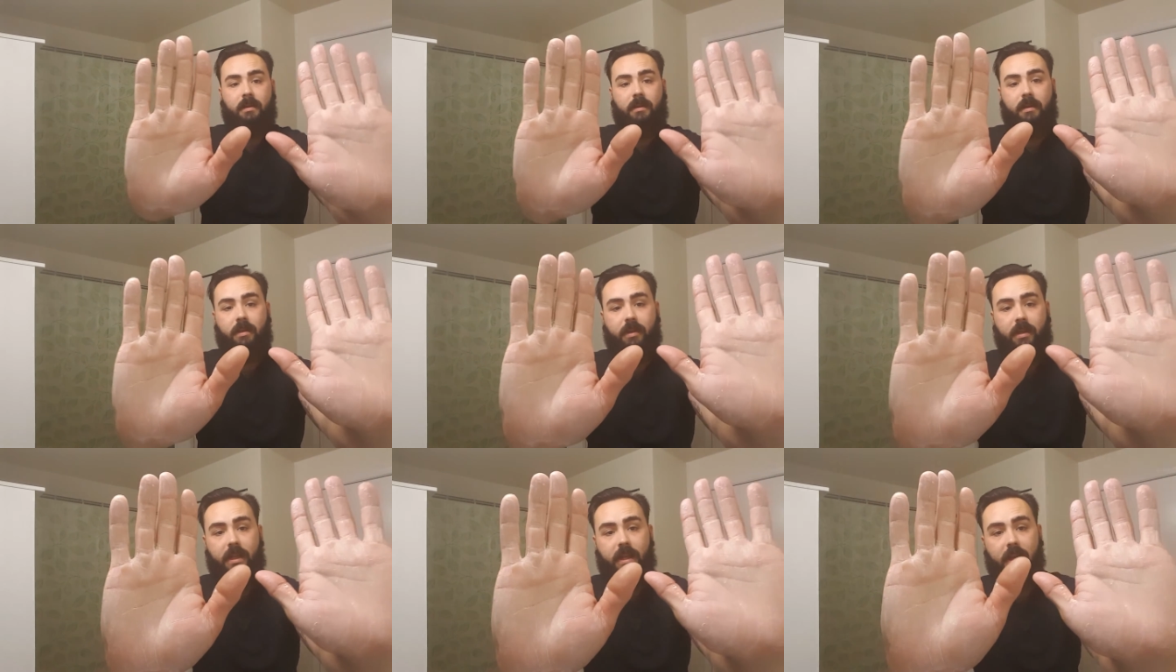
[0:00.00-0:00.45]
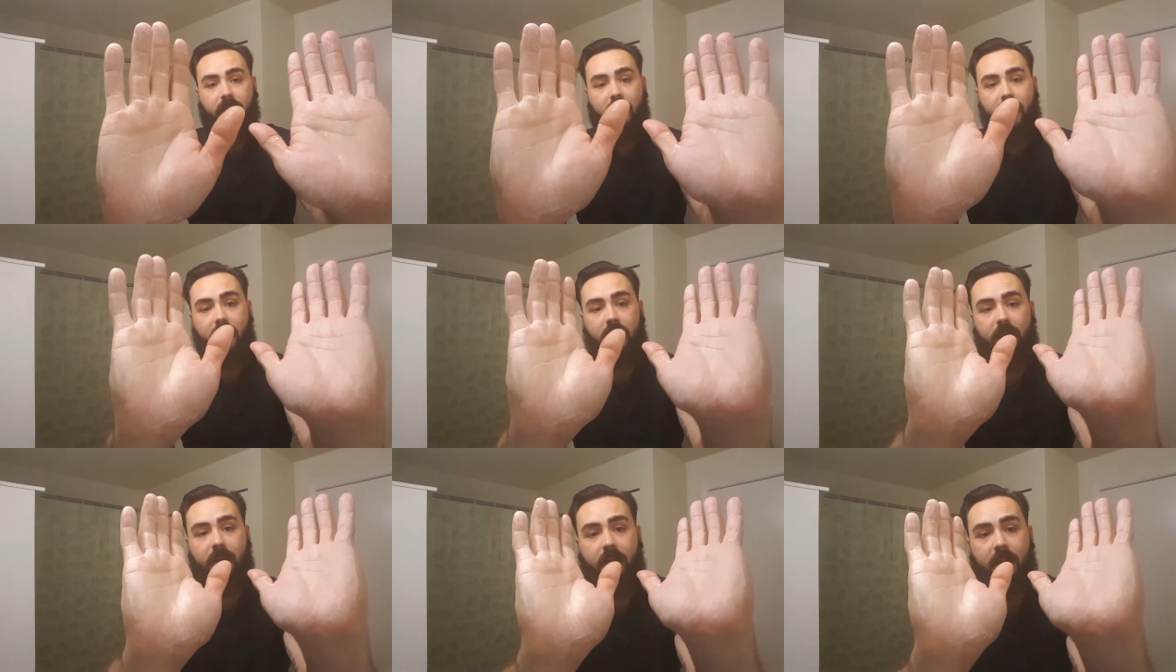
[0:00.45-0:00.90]
till you get it
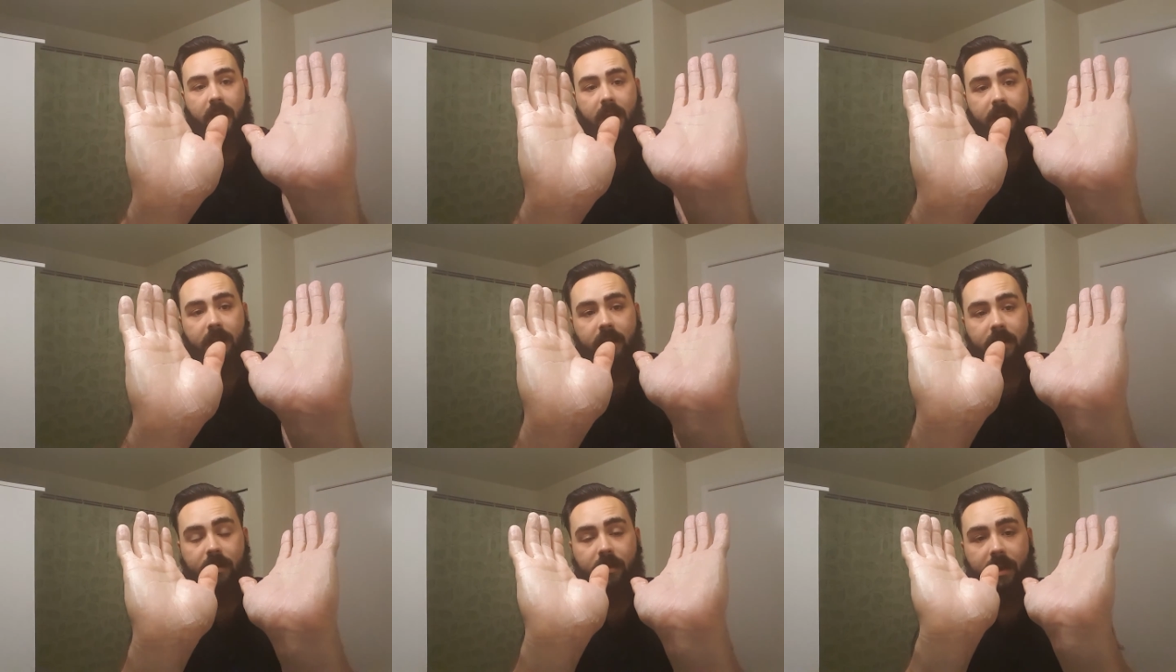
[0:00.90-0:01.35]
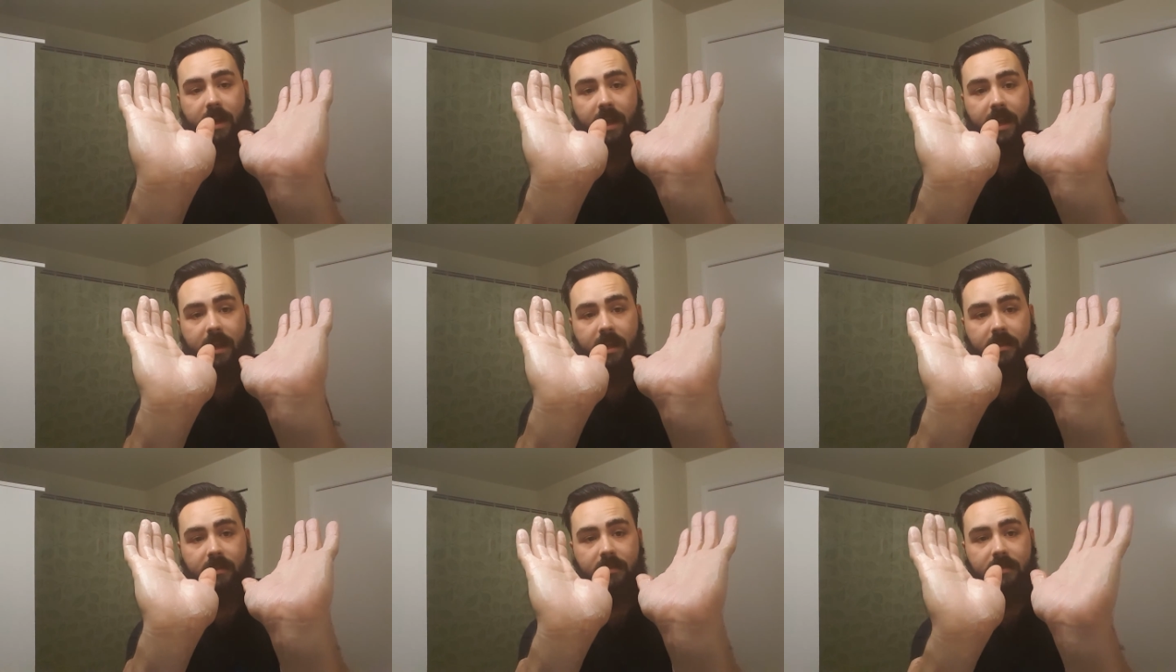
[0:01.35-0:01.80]
kind of caked in your
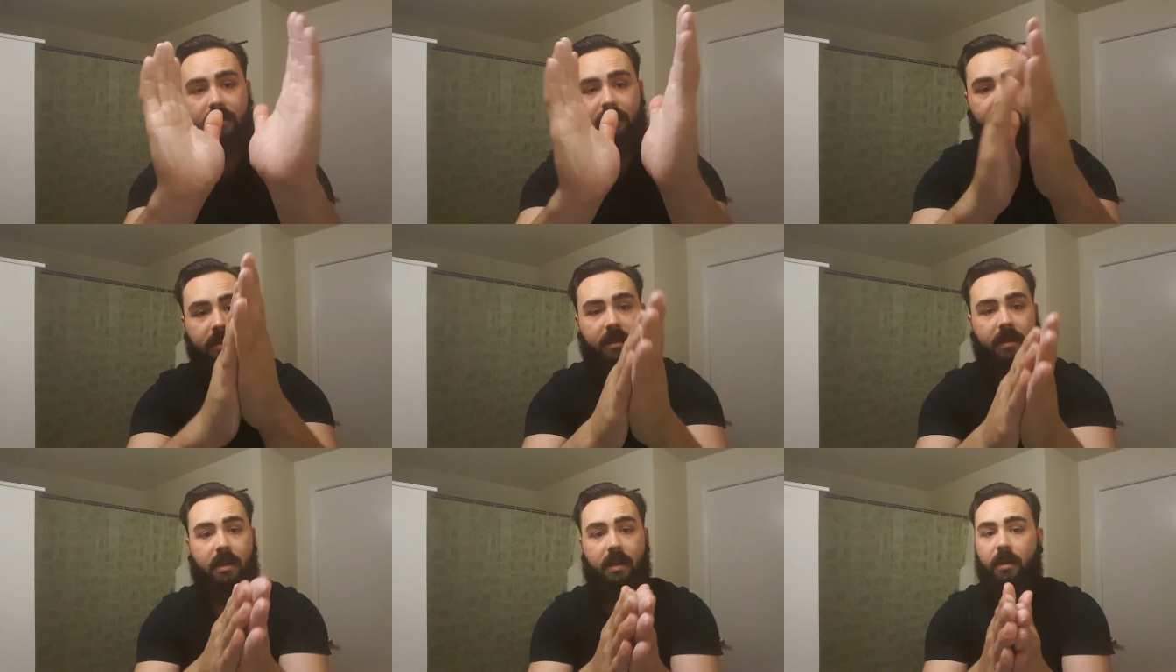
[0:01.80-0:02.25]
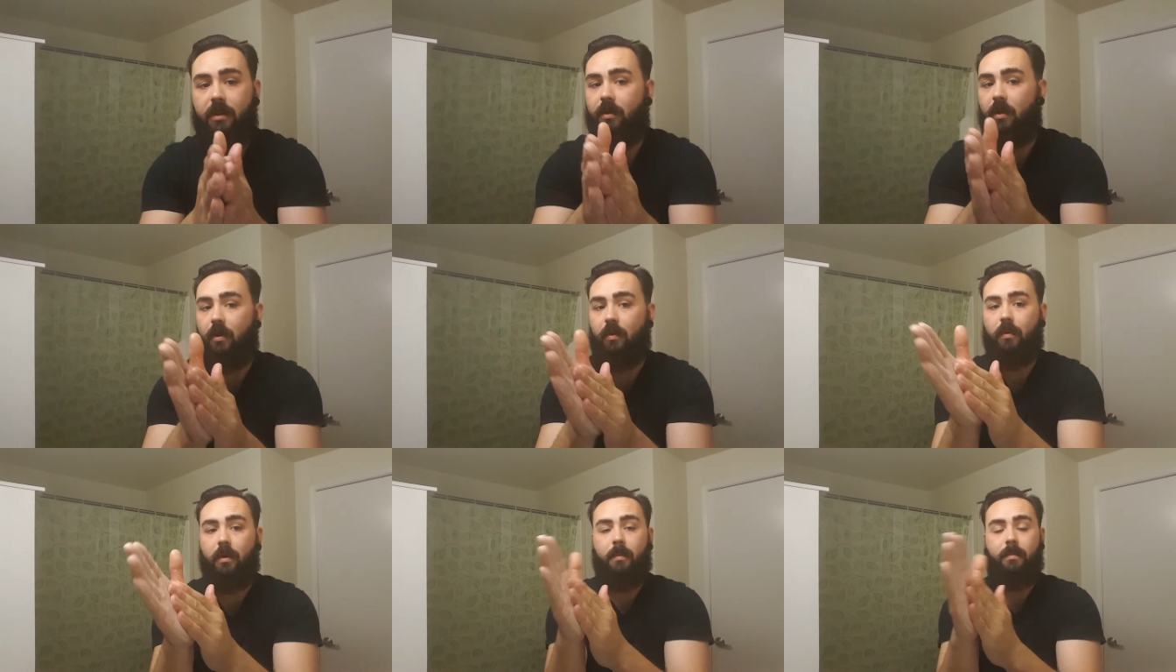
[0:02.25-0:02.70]
hands.
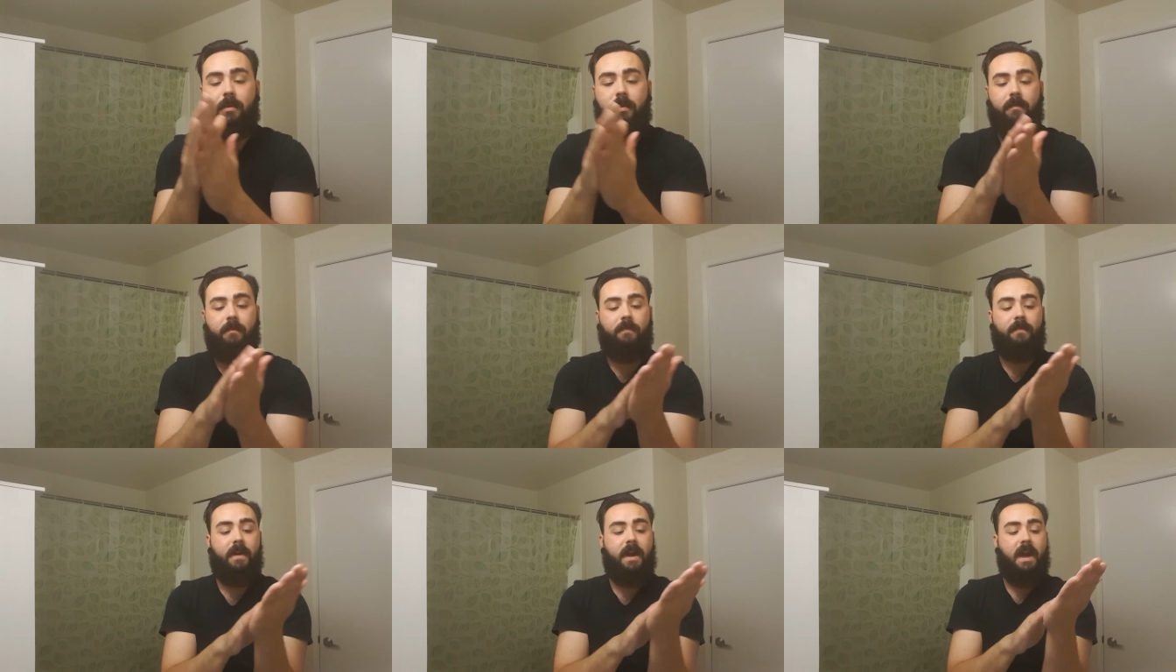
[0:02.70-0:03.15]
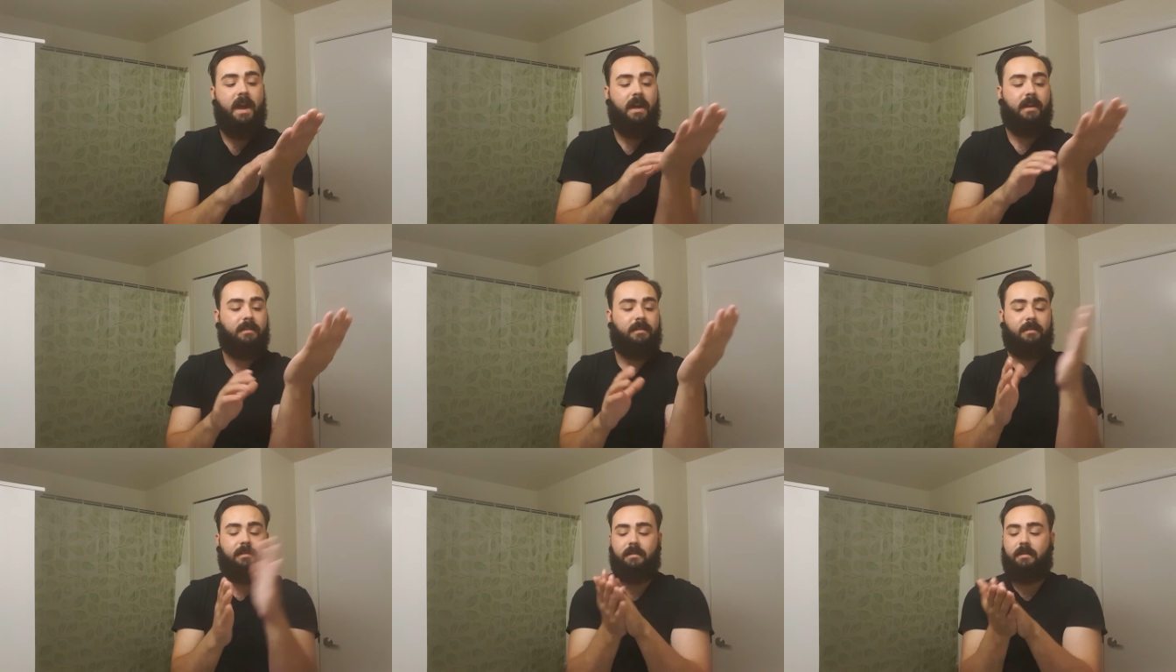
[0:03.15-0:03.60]
Don't rub too
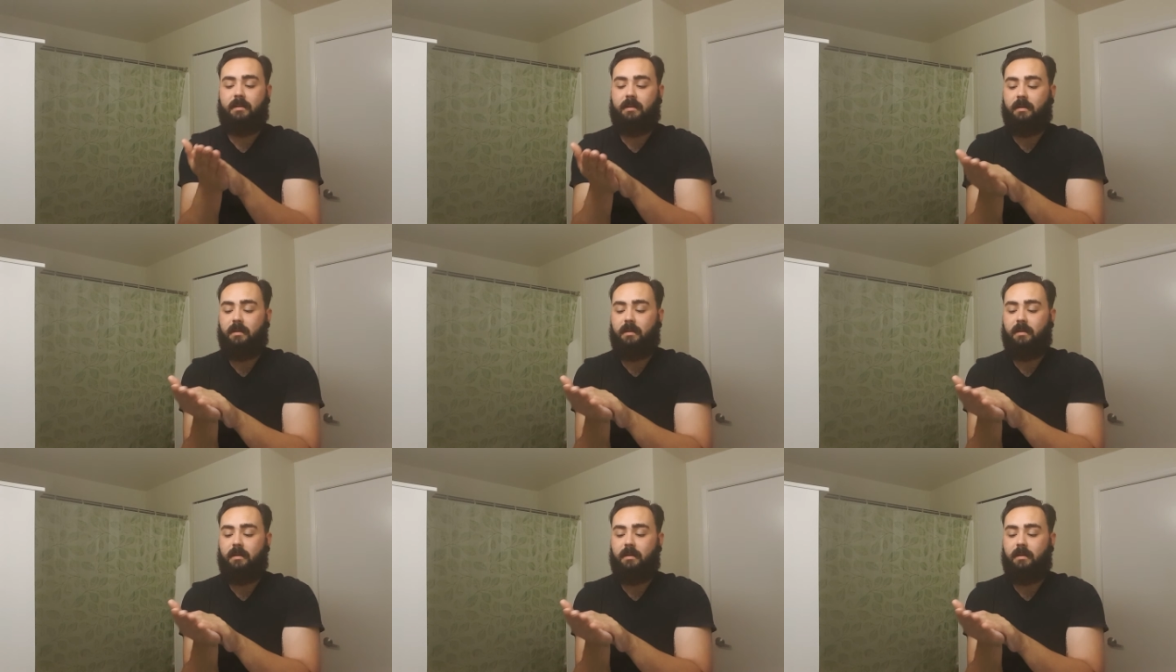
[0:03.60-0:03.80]
fast.